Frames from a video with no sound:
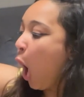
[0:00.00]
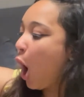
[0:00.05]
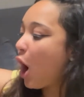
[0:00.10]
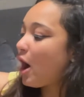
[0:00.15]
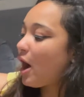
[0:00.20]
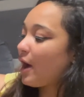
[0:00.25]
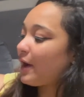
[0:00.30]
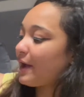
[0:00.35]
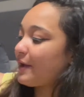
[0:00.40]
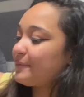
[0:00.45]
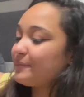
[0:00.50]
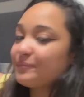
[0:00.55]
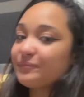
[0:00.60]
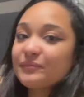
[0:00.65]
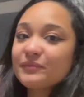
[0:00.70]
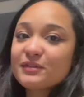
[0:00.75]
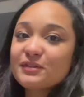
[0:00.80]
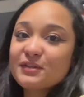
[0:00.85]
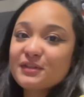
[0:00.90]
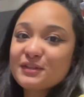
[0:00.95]
okay,
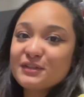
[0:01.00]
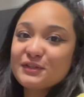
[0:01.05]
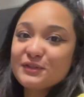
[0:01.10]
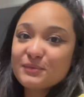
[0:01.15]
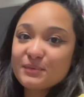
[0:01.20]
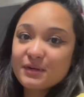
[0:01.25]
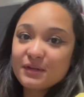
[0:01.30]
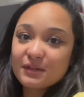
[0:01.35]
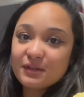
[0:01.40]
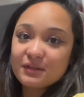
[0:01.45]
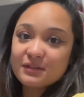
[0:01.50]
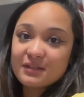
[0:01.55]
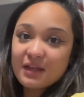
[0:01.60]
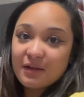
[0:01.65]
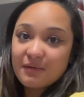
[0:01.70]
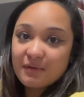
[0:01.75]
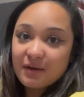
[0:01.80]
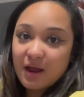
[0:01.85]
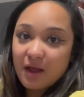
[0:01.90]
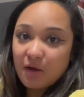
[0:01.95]
so this is what it looks
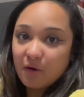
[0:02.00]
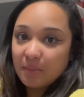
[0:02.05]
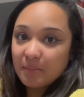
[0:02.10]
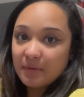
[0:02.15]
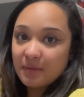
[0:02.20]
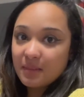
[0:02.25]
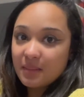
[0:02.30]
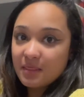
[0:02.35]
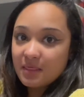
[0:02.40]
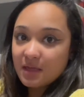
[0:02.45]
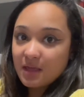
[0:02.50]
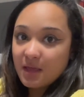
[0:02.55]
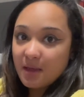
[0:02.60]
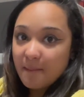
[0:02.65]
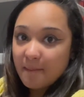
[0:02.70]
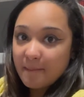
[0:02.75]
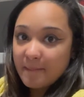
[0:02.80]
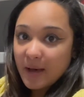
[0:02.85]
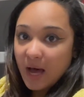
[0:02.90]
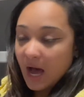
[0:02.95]
like when I open the
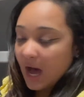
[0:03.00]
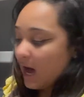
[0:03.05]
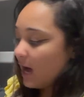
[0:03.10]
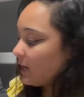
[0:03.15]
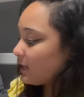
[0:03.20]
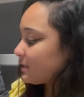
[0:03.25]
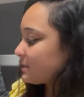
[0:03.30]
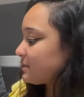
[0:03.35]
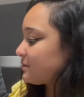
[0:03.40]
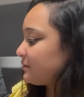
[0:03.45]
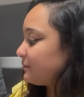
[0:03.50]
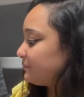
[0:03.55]
box.